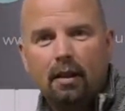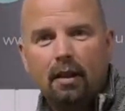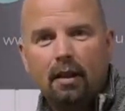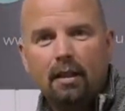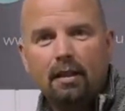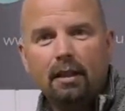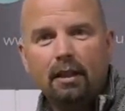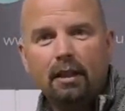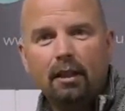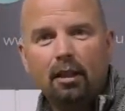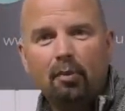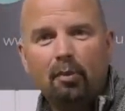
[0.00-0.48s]

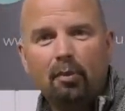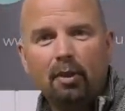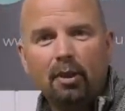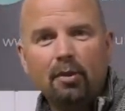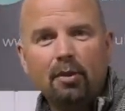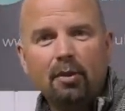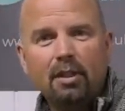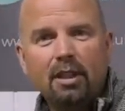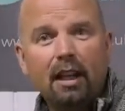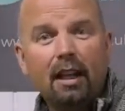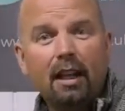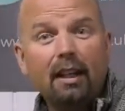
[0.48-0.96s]
There's a little
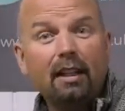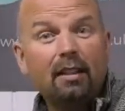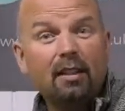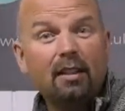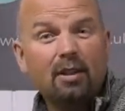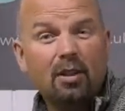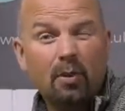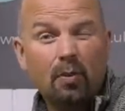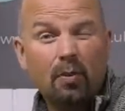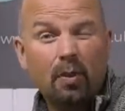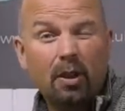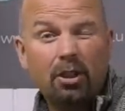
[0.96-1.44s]
blue sliding
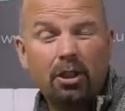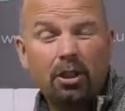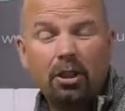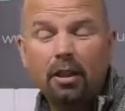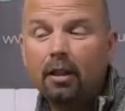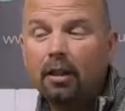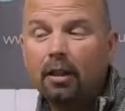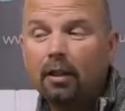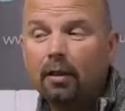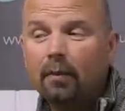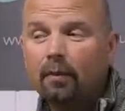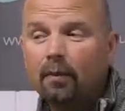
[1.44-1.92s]
switch
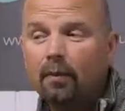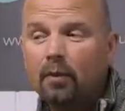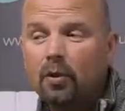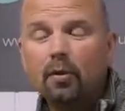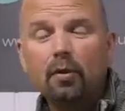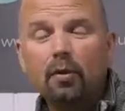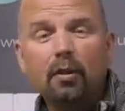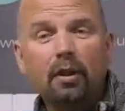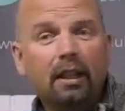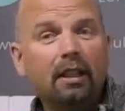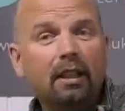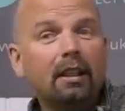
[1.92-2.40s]
here,
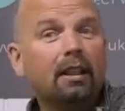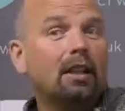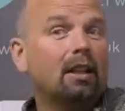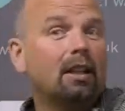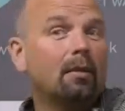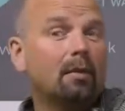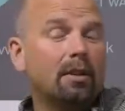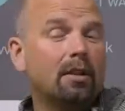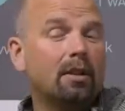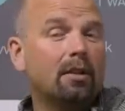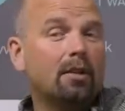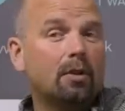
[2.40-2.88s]
so it
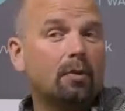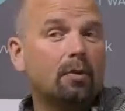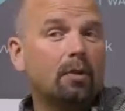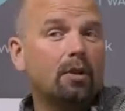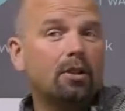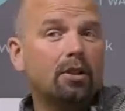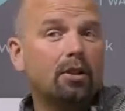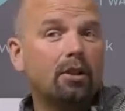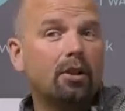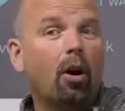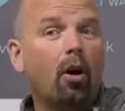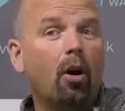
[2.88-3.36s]
enables you to
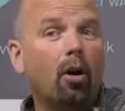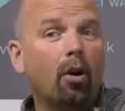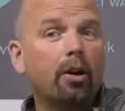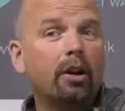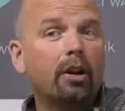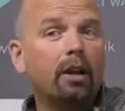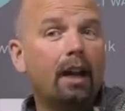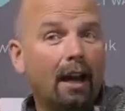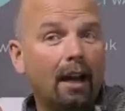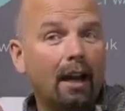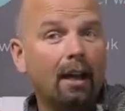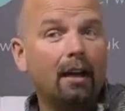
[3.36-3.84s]
switch it
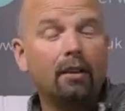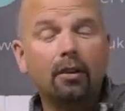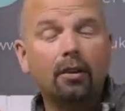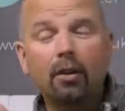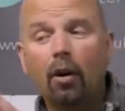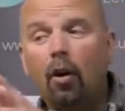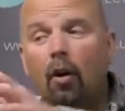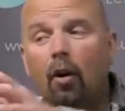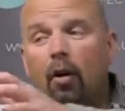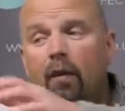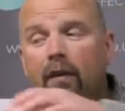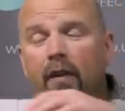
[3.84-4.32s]
on and
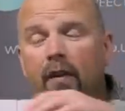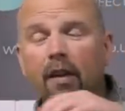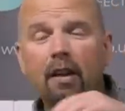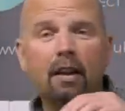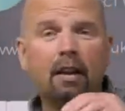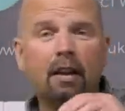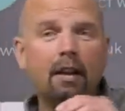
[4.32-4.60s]
off.